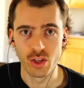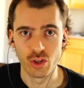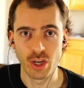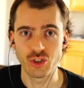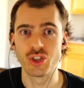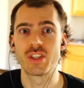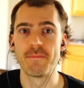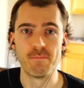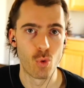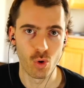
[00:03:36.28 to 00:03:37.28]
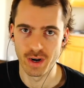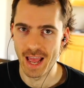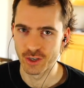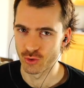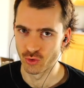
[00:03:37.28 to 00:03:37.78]
you actually just have more
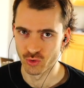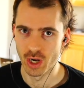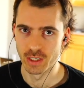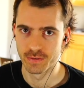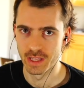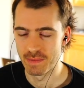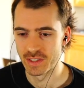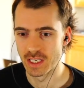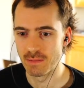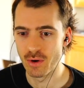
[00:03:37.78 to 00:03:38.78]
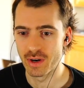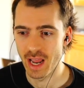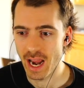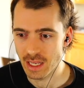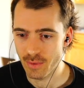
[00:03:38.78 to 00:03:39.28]
natural draws for that missing component
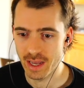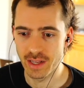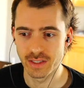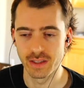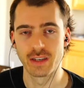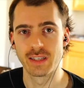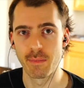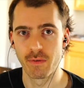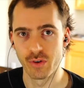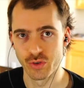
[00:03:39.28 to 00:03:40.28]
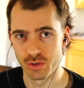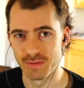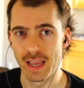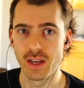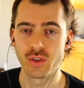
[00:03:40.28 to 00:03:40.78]
anyways, and then on top of your
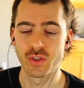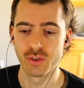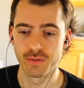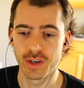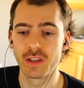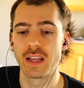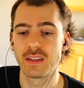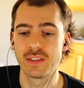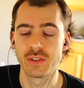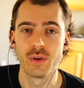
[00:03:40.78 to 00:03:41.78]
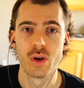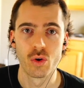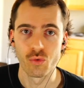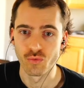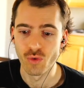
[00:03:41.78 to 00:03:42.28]
surveils, you're very likely to
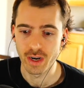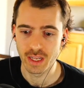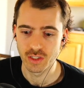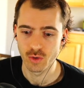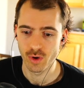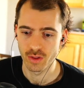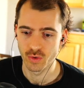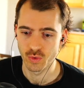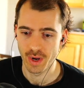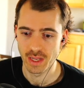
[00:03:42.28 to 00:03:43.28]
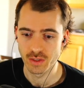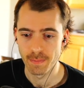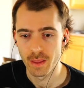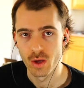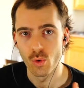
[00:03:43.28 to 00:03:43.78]
run into one of those ways.
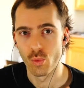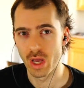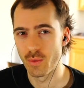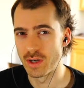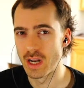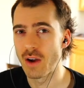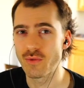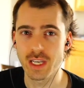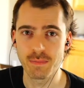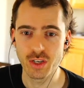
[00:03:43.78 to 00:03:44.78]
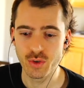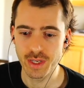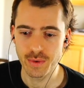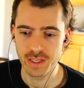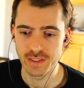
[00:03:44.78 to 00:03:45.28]
What I would not recommend doing
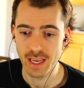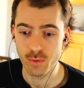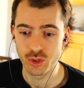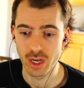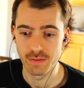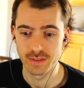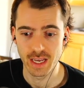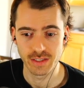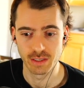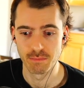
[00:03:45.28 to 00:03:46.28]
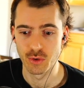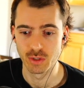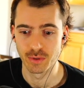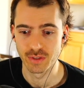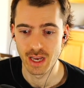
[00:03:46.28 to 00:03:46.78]
with this deck, which I have tested
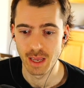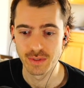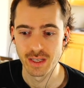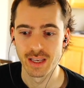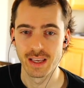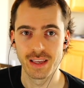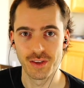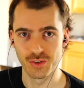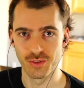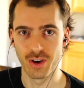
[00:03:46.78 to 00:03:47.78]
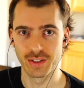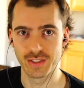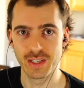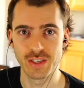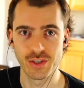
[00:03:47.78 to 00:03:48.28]
multiple times, is thought
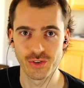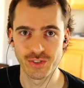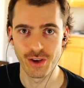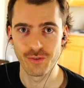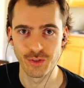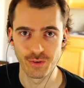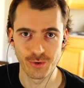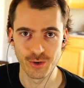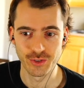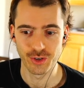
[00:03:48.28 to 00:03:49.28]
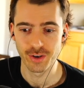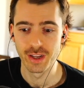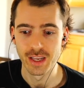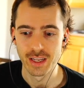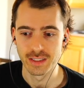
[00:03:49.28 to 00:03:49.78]
seizing yourself on the first turn
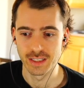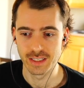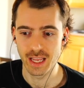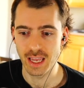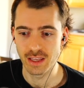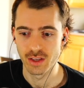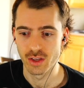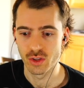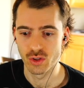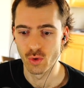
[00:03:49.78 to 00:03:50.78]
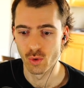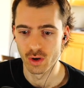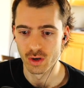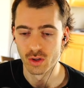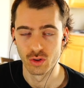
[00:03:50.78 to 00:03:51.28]
to take
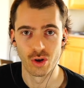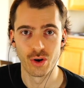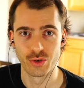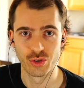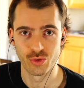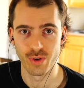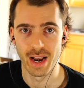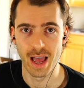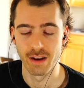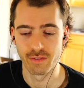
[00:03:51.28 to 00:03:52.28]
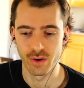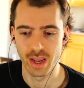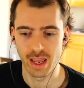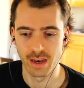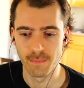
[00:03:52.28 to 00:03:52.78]
your large threat out of your
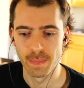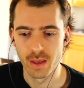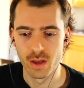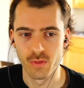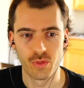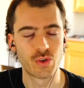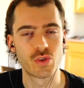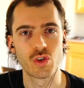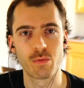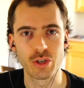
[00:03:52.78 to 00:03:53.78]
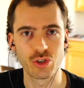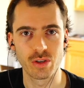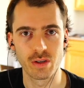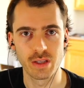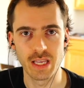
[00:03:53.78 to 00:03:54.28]
hand. There's so much
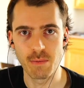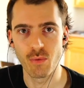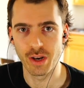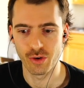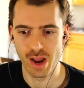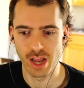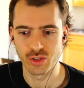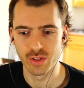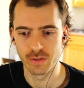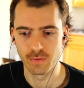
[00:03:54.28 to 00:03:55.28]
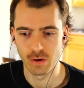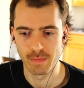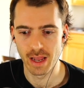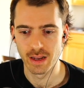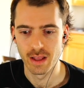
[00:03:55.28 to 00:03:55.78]
game 1 interaction in this
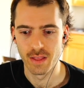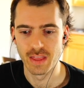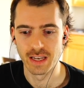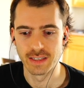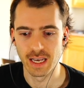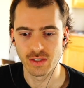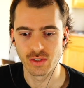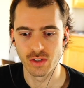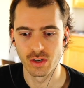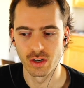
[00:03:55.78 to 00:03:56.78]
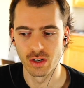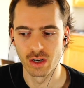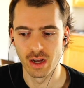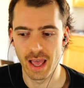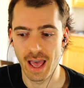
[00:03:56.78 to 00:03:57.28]
format that decks
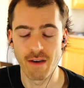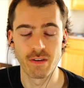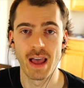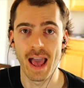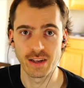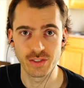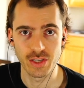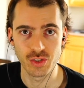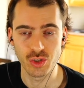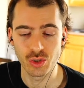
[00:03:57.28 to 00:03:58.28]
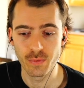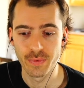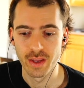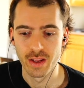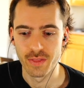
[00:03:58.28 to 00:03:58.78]
have access to
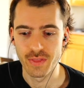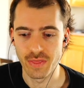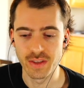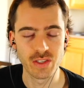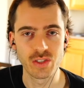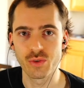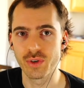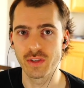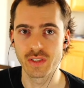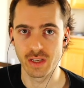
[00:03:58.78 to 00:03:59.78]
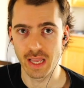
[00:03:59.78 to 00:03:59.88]
that this isn't a realistic